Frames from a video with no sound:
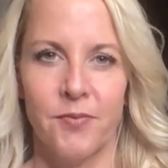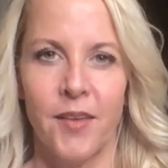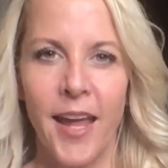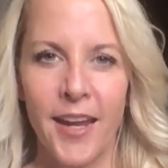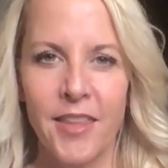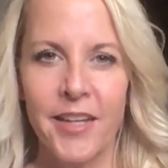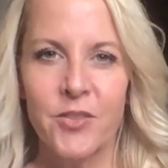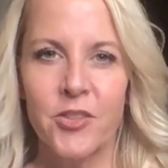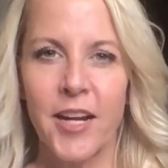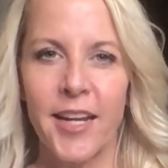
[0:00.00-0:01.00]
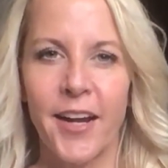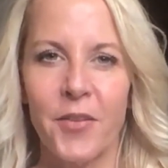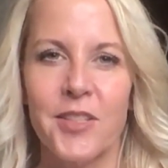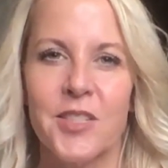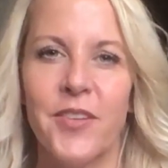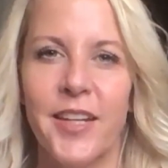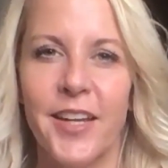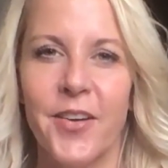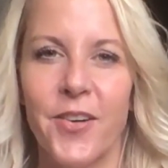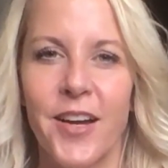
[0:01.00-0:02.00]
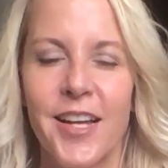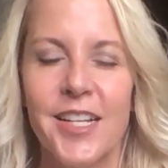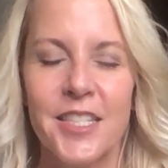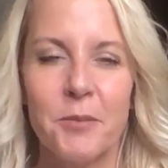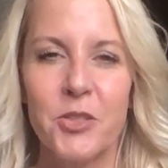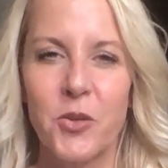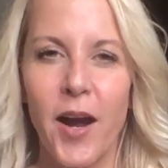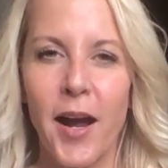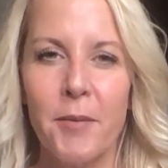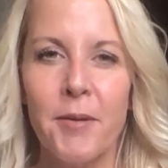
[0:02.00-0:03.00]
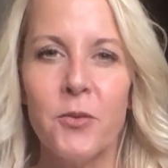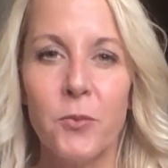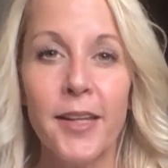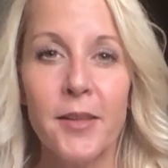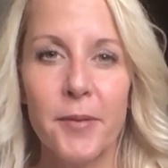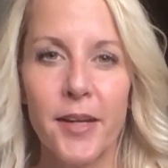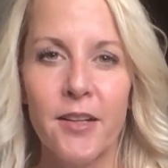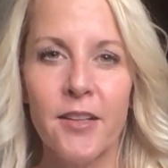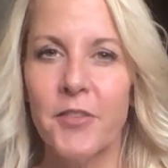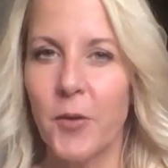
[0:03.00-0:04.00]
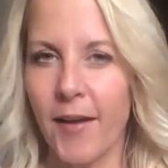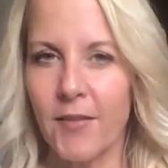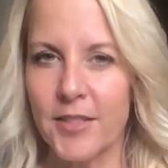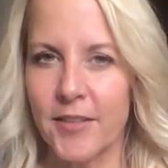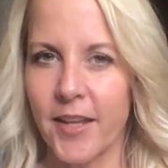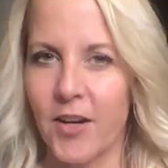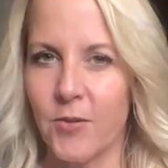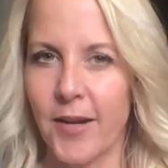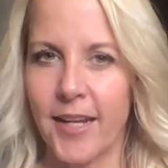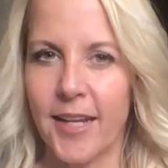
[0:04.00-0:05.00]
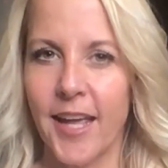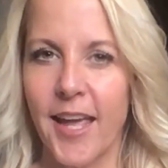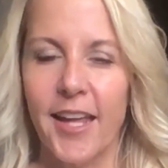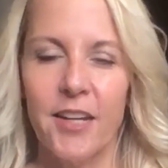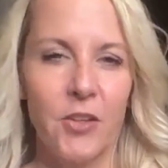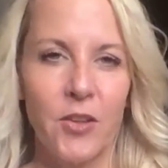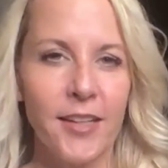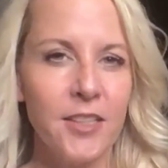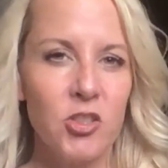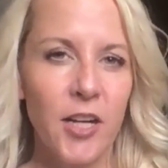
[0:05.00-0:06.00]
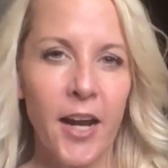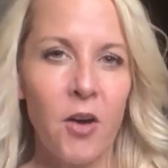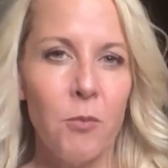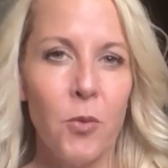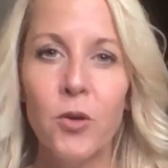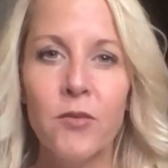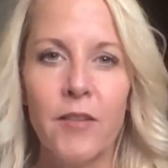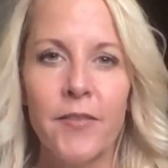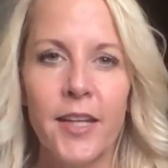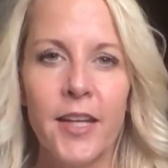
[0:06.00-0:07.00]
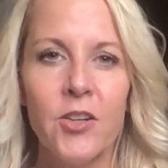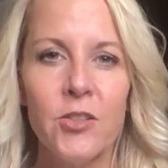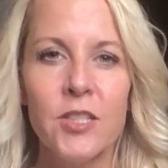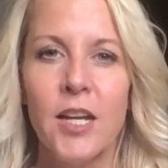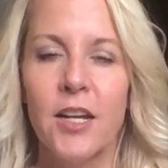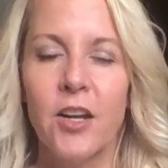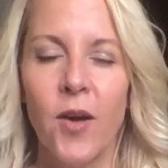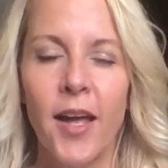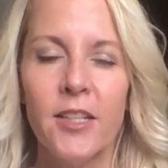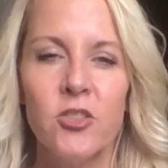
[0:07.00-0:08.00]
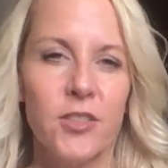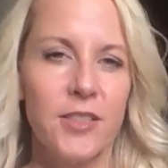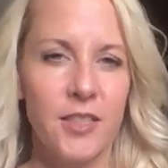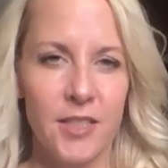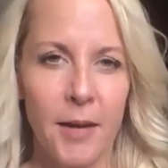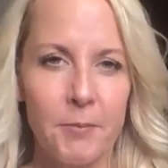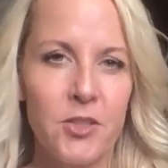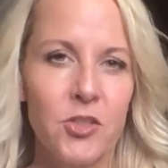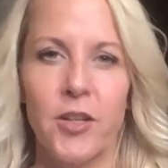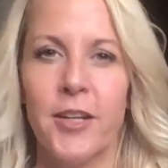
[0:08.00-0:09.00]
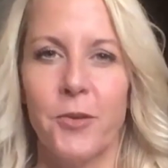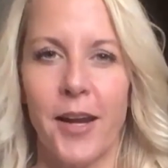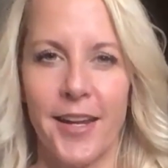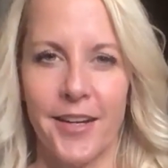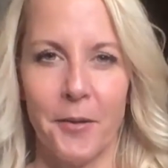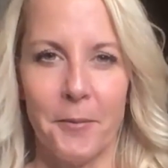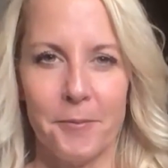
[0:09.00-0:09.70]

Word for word: Hey, thanks for checking out this video. Subscribe and ring the bell if you haven't done that already. And if you'd like to check out more of our videos, go ahead and just tap the screen right here.